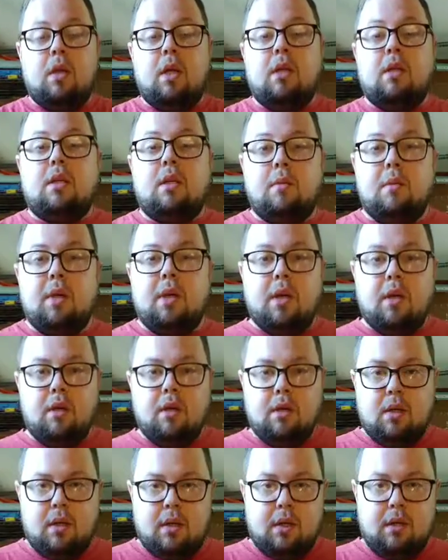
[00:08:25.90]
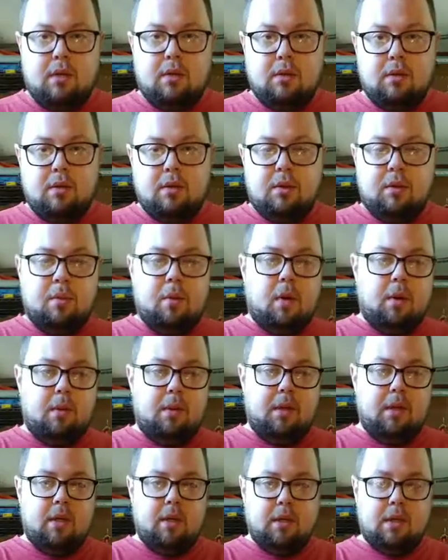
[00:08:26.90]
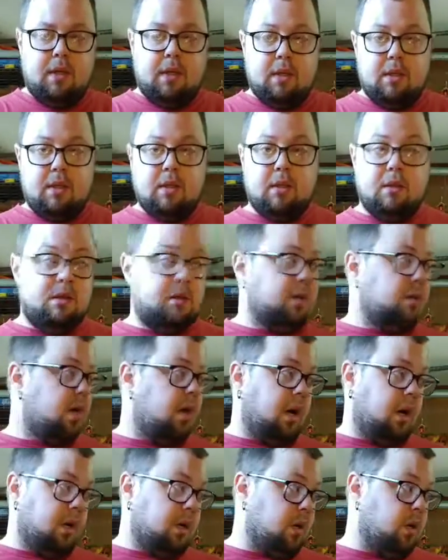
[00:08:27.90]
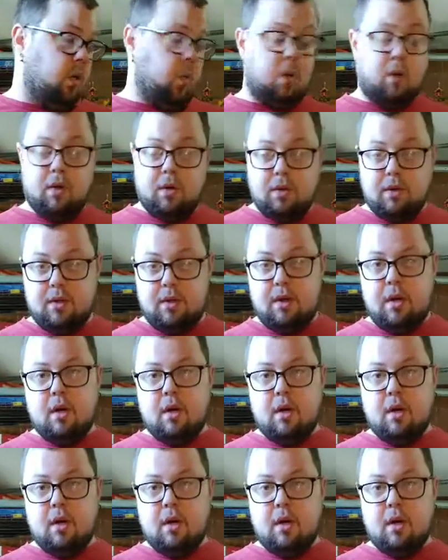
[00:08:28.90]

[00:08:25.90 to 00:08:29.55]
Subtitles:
that's something else I should probably discuss is cores.